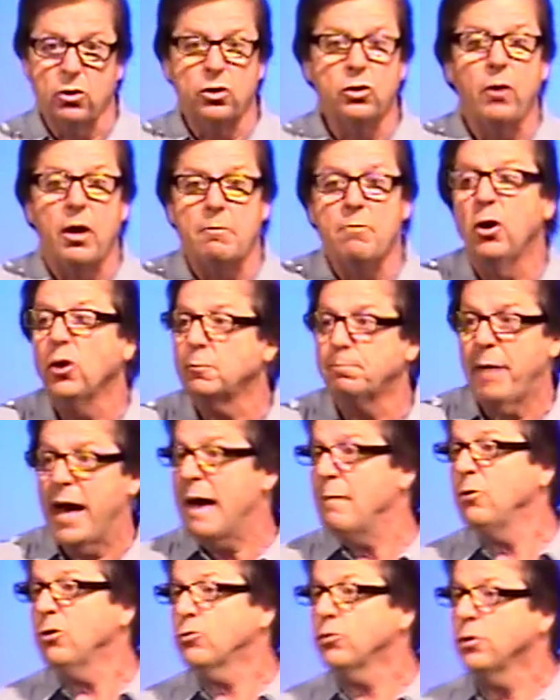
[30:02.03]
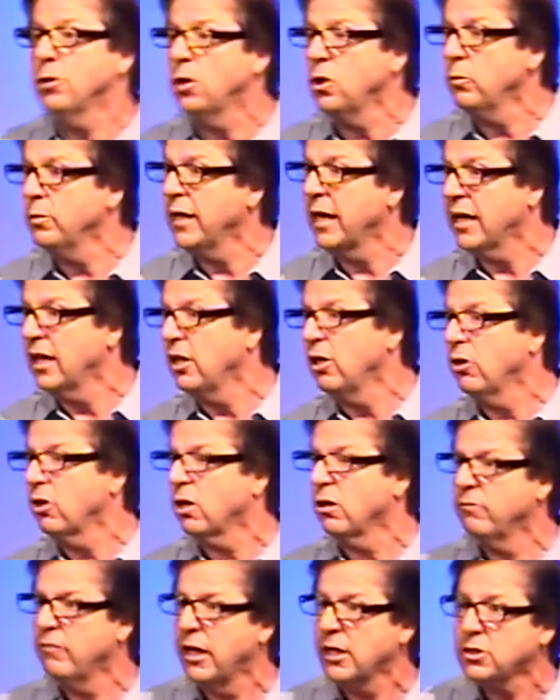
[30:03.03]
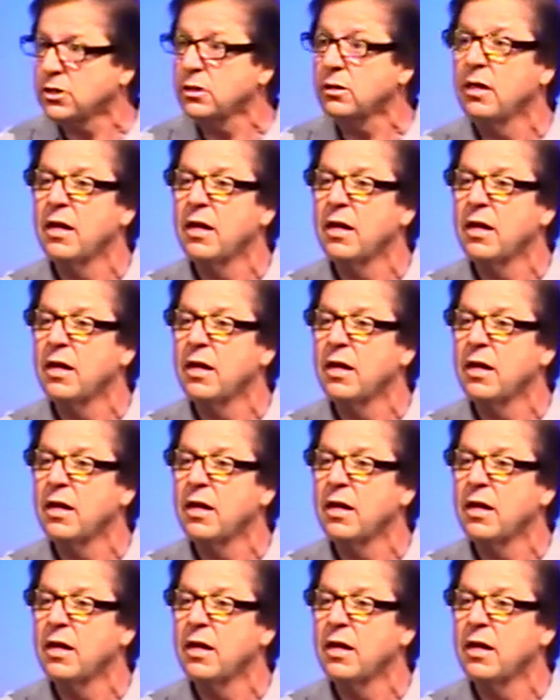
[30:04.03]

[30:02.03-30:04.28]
you know what most Baptists will do when they get under conviction?